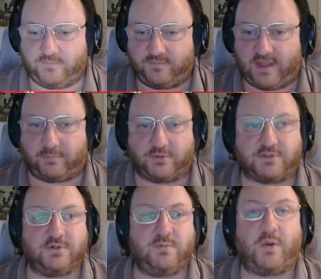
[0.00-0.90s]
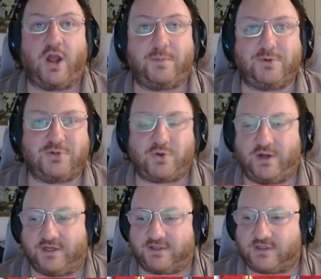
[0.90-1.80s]
that will do, and I hope you
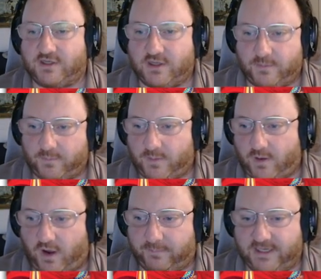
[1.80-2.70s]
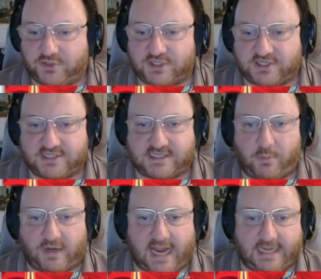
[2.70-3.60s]
enjoyed it. I'd be interested to
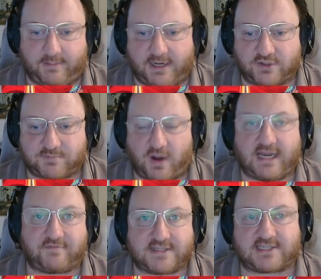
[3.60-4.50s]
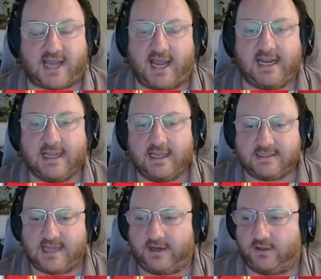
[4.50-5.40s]
see what anyone else might have to say
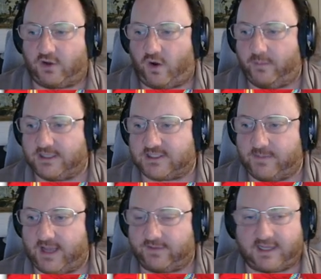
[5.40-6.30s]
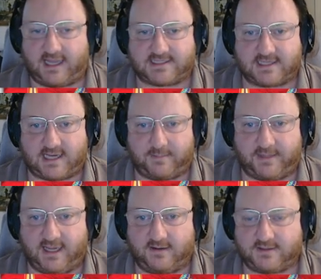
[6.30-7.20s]
down in the comments about the cards that are
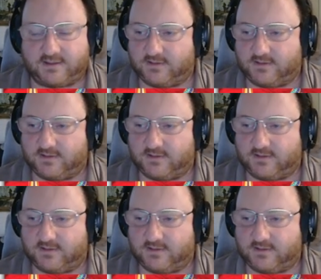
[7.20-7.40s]
coming out.